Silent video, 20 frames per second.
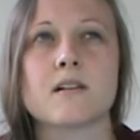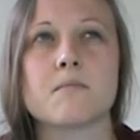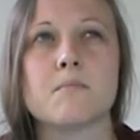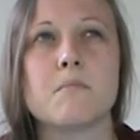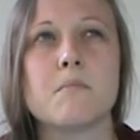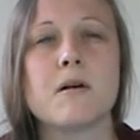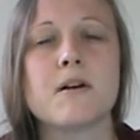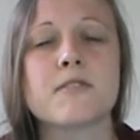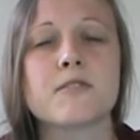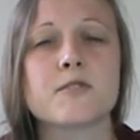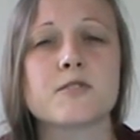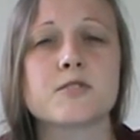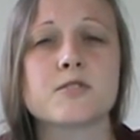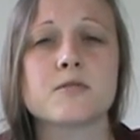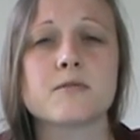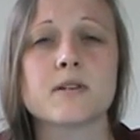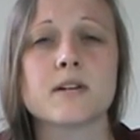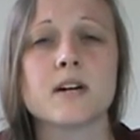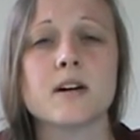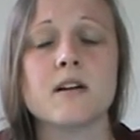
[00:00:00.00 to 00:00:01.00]
month or
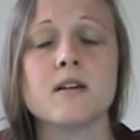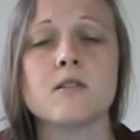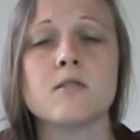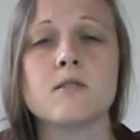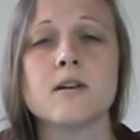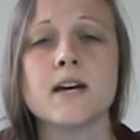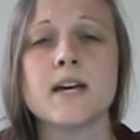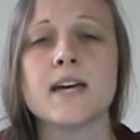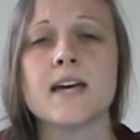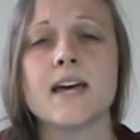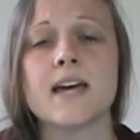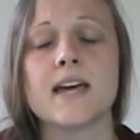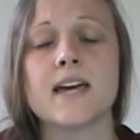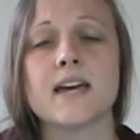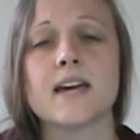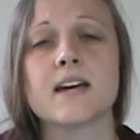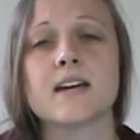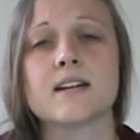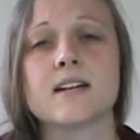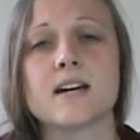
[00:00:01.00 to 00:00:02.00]
two ago,
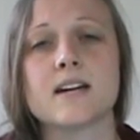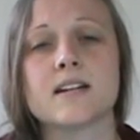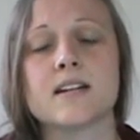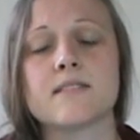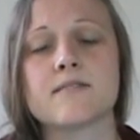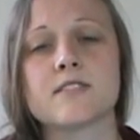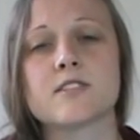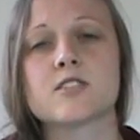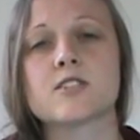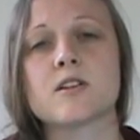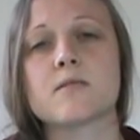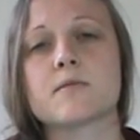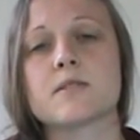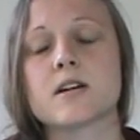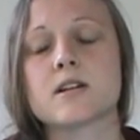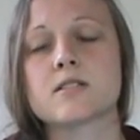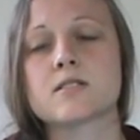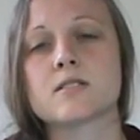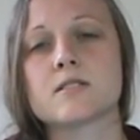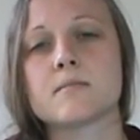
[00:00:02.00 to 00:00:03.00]
and I definitely saw
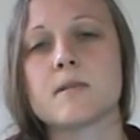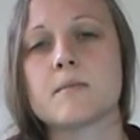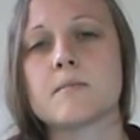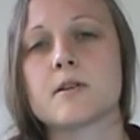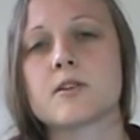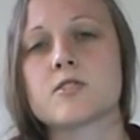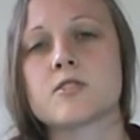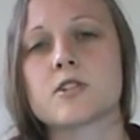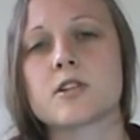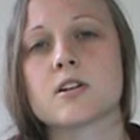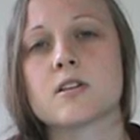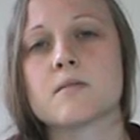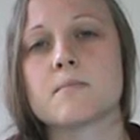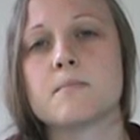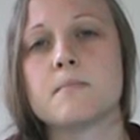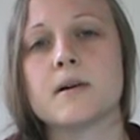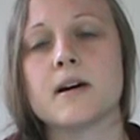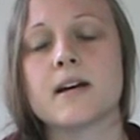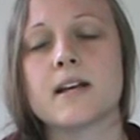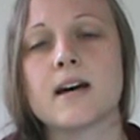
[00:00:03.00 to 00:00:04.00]
reductions in my blood
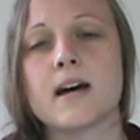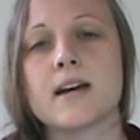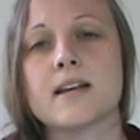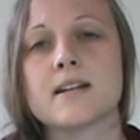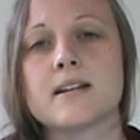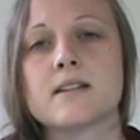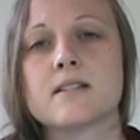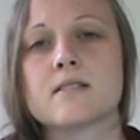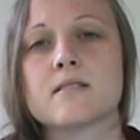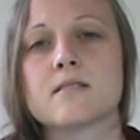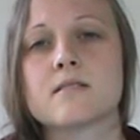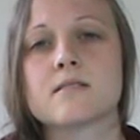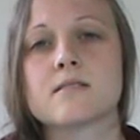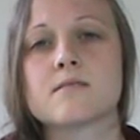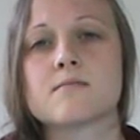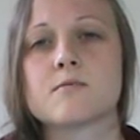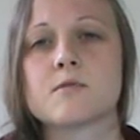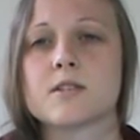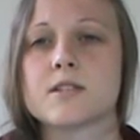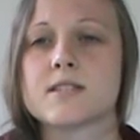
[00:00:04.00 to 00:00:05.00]
sugar, but I didn't
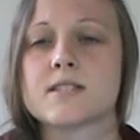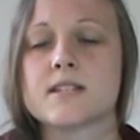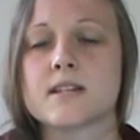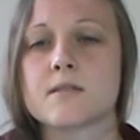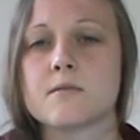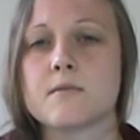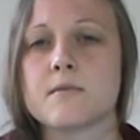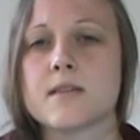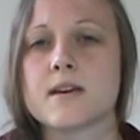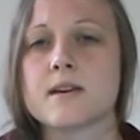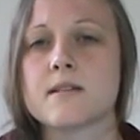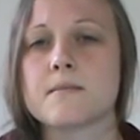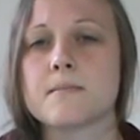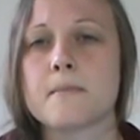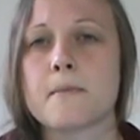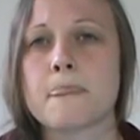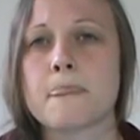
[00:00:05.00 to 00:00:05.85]
really stick with it.